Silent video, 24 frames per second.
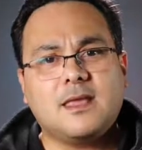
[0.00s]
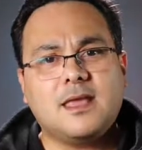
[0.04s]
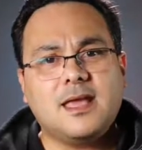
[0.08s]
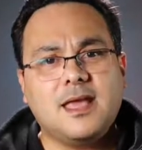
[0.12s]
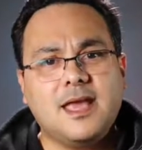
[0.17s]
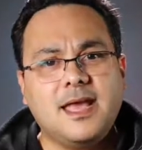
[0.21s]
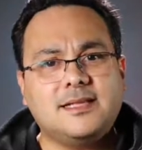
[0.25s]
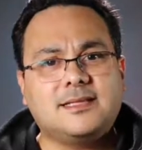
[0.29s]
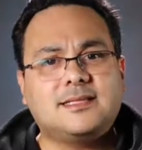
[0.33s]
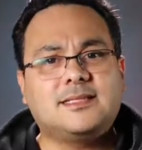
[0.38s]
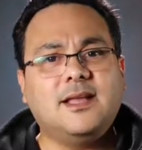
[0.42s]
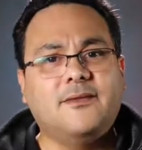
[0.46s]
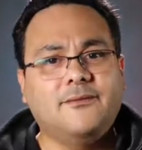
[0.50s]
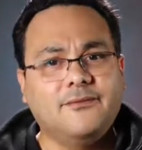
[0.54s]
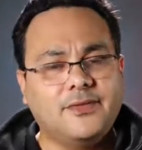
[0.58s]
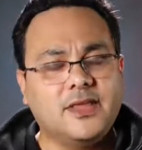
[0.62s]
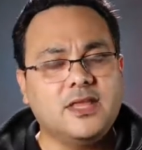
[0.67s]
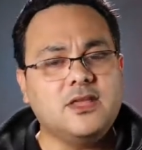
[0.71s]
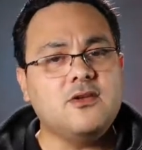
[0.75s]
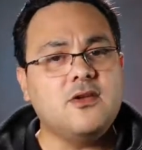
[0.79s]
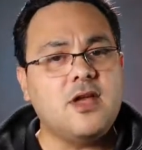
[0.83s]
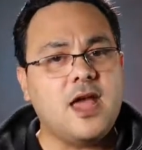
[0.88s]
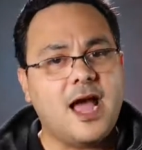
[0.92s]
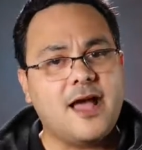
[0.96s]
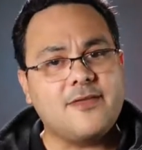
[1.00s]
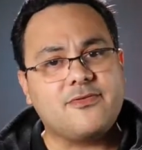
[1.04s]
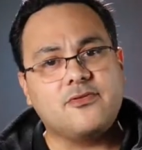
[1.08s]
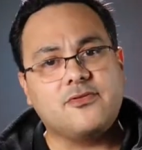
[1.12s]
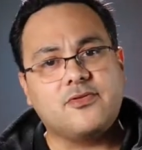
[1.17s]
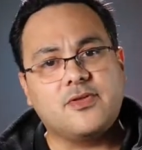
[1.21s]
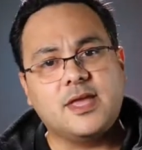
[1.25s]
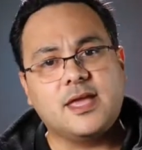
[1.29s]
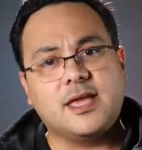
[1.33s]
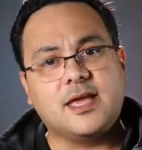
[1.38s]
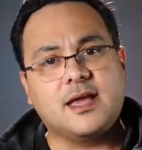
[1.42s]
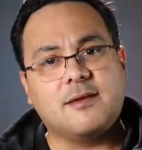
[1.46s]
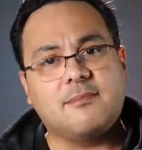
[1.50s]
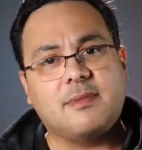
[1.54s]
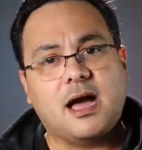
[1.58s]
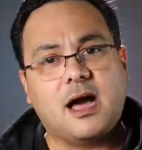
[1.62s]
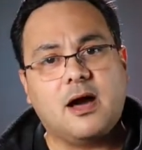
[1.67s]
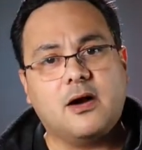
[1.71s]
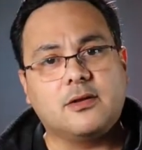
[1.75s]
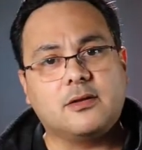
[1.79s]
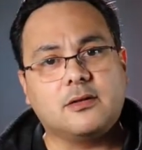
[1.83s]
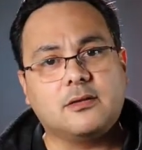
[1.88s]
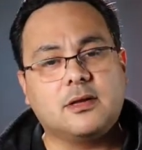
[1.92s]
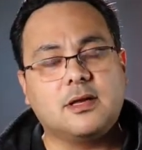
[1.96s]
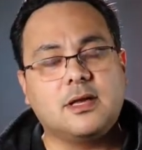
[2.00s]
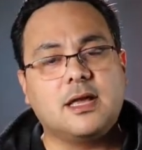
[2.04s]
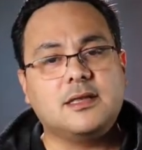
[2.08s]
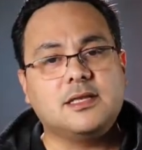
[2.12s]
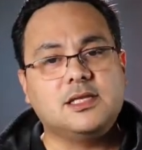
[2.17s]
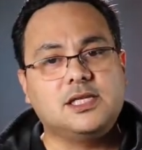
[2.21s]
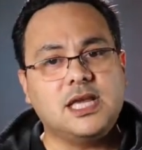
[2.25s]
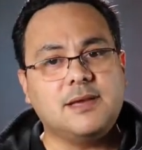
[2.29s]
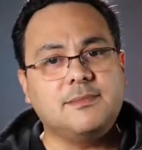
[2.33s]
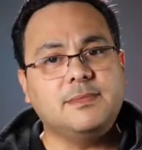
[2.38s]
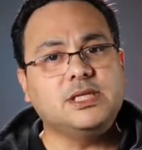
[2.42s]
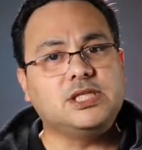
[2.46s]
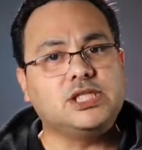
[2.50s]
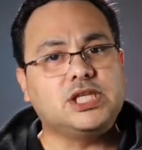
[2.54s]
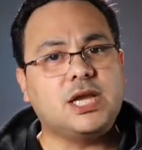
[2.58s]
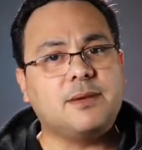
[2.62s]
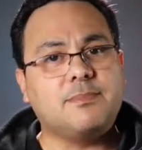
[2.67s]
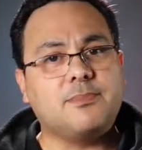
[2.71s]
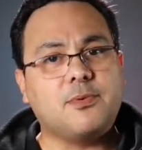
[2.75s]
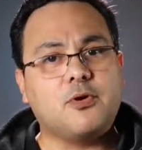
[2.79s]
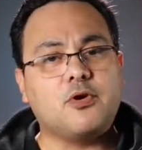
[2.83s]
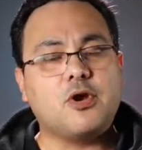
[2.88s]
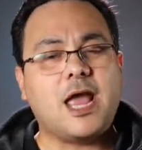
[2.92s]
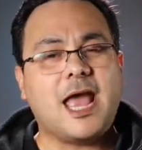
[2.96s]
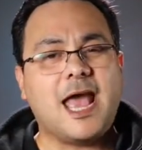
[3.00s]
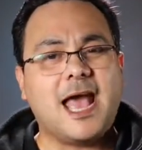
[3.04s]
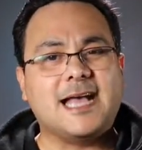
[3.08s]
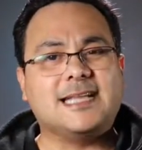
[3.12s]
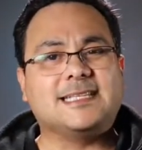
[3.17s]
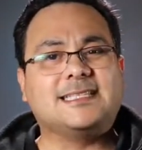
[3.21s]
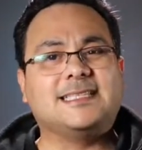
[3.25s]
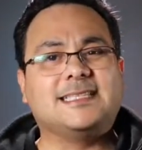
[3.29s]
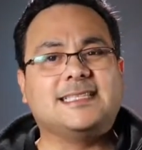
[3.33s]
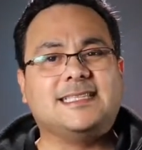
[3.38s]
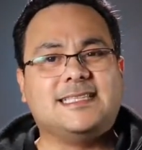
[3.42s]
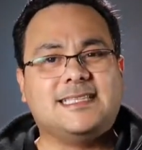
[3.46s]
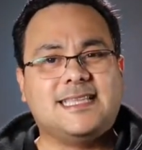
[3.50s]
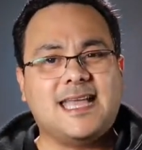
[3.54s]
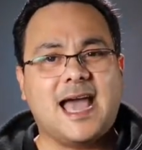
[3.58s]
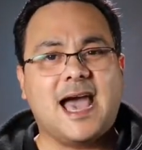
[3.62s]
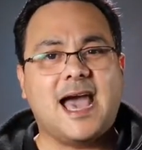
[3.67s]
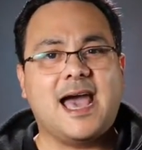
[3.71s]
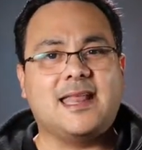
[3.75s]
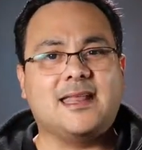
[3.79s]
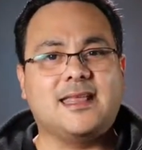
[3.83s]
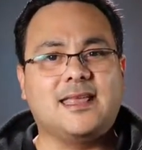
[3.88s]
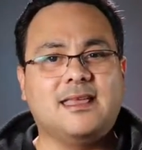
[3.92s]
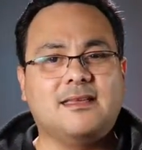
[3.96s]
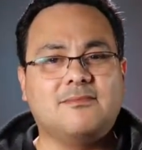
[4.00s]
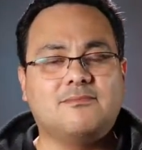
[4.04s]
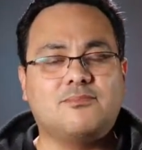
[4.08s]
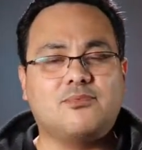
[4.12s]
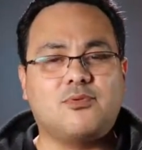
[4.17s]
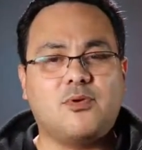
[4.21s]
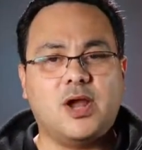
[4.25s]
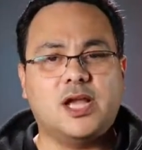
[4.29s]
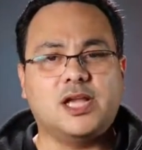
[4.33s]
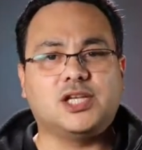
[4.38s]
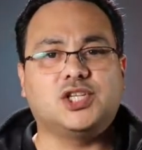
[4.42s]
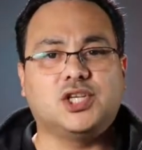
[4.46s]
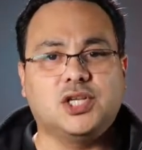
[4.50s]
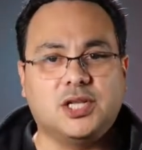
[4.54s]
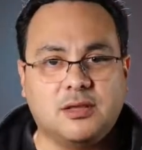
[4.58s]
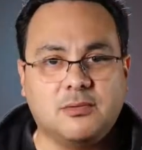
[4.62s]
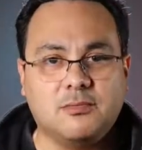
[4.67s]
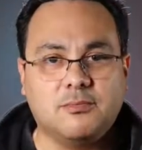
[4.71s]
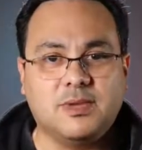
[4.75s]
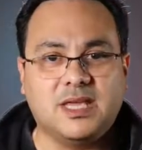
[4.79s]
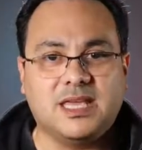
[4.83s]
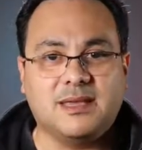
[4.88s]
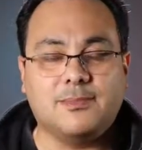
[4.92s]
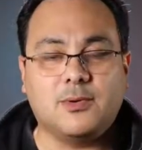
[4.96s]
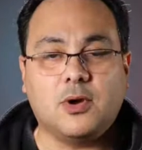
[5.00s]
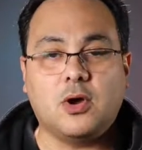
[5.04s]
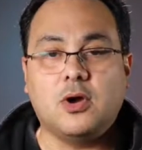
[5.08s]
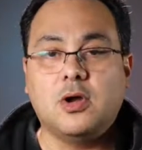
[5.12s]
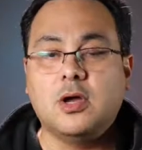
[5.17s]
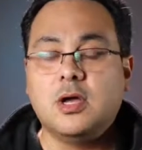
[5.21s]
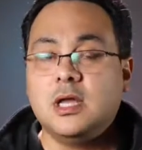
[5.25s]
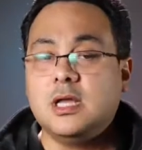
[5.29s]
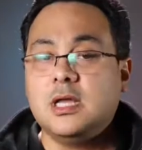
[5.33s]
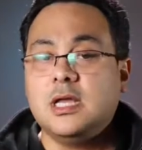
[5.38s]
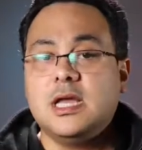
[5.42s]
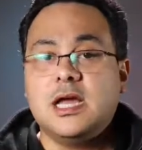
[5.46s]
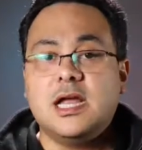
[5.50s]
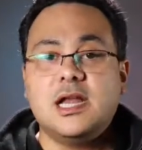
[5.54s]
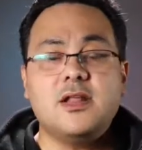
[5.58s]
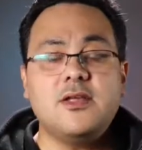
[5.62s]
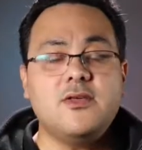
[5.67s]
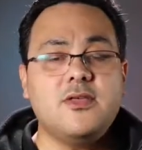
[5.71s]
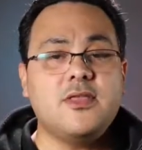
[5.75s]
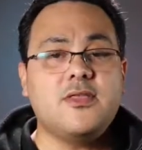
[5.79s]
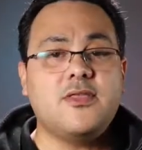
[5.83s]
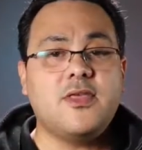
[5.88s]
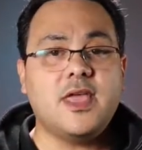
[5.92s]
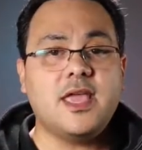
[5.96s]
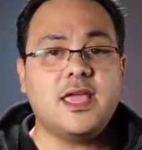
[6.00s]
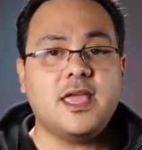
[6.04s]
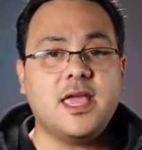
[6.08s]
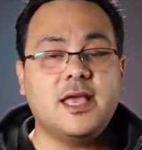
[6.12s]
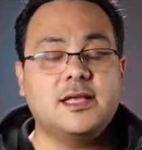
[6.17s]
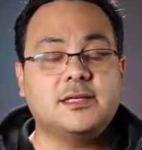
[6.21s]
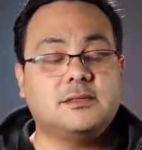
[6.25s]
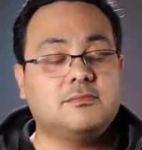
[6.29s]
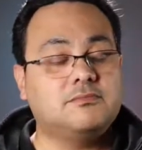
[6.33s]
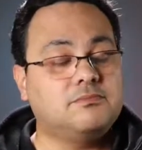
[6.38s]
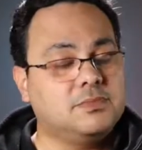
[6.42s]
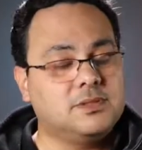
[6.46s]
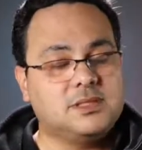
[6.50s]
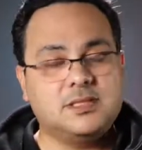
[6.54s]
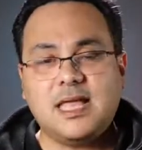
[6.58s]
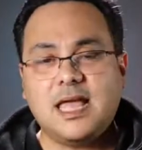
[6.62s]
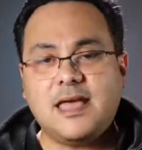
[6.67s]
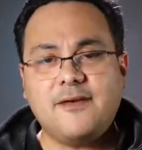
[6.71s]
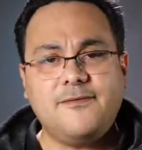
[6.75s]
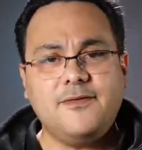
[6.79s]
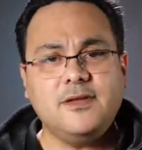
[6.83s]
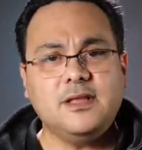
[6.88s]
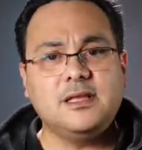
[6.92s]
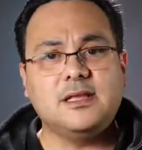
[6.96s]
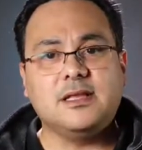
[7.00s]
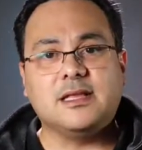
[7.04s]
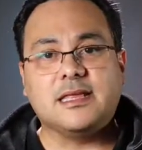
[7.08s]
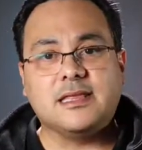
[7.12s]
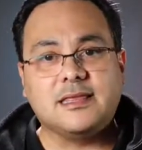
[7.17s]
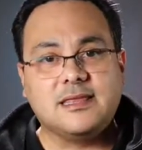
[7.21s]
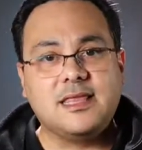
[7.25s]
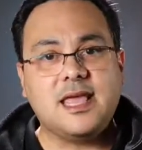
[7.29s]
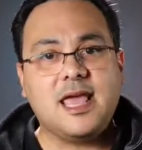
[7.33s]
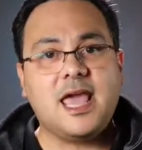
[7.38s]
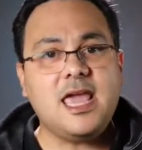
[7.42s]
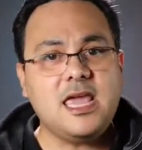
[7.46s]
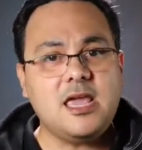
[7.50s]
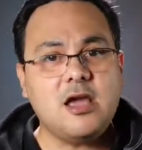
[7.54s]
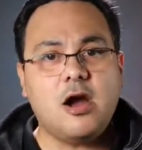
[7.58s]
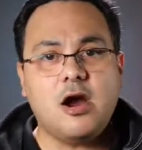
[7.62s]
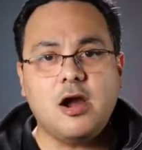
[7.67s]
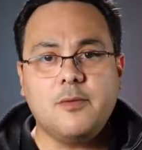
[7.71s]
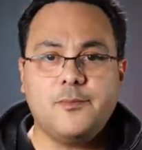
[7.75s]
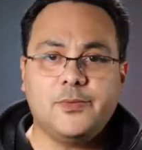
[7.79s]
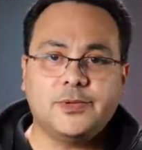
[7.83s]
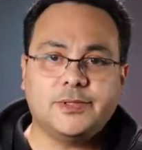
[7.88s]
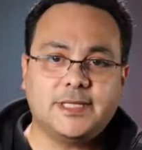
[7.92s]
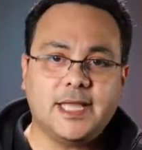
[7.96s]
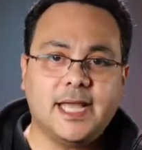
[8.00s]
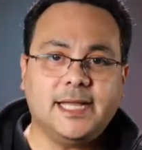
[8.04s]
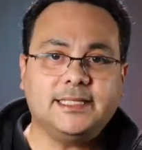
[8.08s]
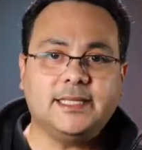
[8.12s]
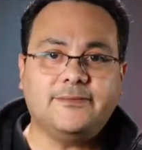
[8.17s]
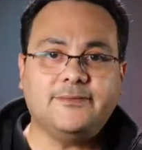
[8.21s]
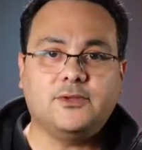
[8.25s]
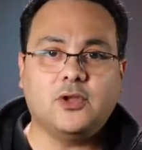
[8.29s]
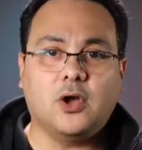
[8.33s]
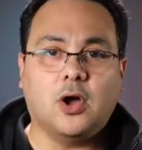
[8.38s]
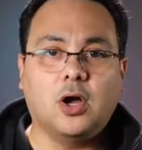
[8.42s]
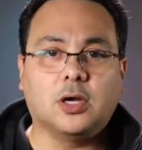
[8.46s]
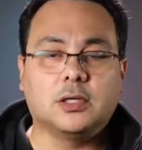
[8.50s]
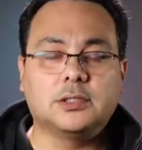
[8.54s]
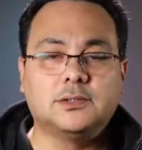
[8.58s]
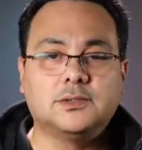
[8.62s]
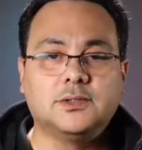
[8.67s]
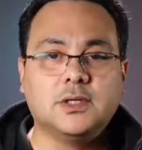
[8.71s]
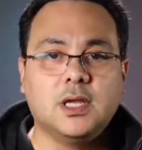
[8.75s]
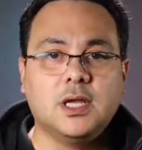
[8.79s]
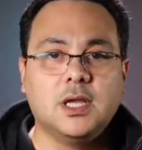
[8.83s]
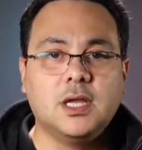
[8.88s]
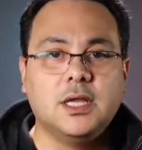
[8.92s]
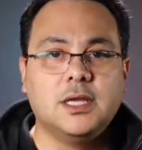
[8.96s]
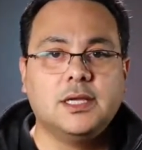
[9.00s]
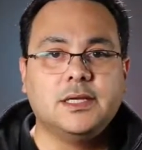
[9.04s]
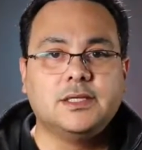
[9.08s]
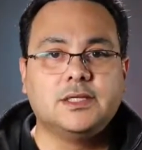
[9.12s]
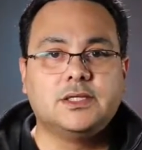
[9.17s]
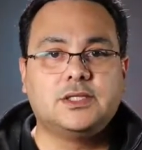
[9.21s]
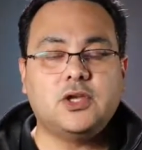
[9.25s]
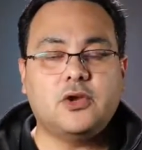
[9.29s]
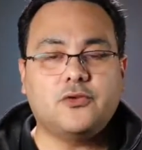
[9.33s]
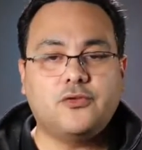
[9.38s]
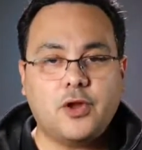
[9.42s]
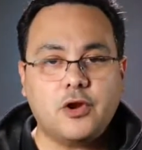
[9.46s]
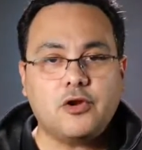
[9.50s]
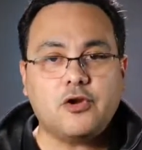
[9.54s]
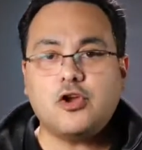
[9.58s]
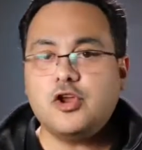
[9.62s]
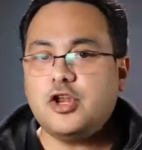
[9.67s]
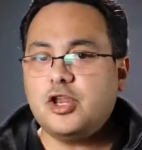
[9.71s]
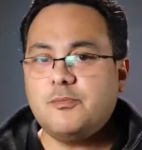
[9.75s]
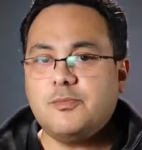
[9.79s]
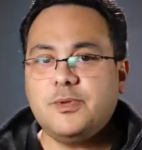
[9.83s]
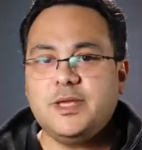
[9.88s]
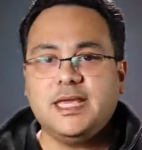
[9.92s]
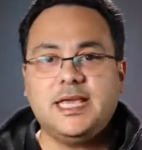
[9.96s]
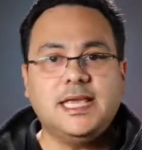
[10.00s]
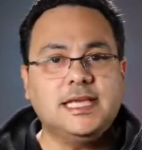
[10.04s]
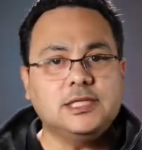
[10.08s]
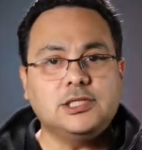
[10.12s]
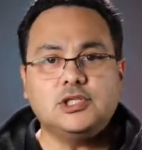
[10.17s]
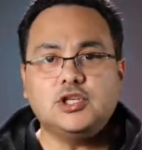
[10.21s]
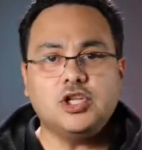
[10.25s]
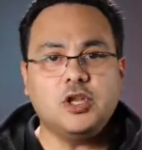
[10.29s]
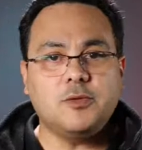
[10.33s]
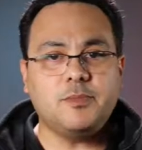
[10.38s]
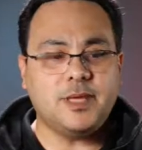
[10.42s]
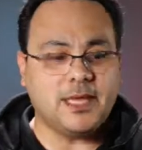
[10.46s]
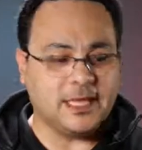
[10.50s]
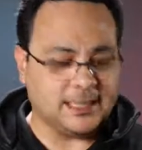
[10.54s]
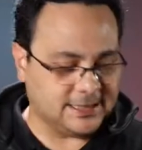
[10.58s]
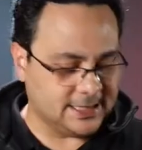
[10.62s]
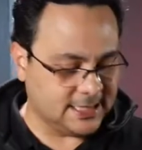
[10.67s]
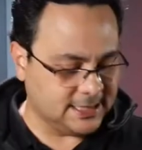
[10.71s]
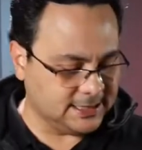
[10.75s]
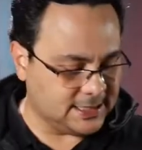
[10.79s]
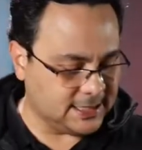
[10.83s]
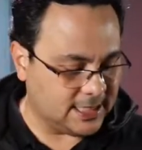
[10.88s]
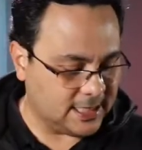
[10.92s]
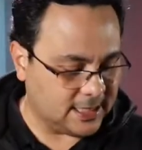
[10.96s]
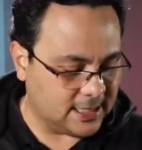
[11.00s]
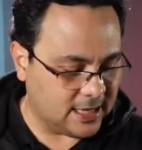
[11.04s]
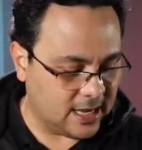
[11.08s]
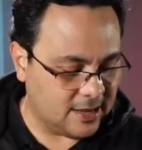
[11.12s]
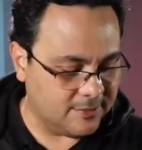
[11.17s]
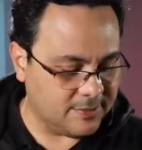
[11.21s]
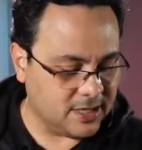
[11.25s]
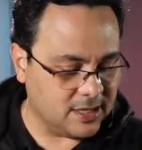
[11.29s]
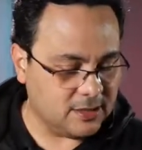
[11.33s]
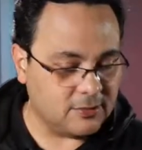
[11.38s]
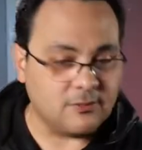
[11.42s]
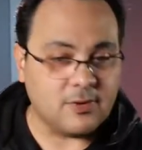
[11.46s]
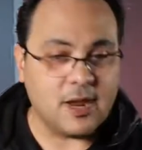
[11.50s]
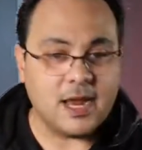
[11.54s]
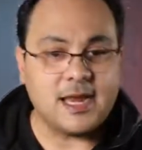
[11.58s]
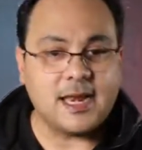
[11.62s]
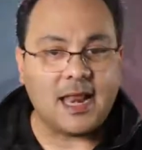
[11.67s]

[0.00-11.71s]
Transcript: it's something you have to think about. German Shepherd has that impression in people. Another thing is definitely they are protective dogs. So he's going to be attentive. I mean, right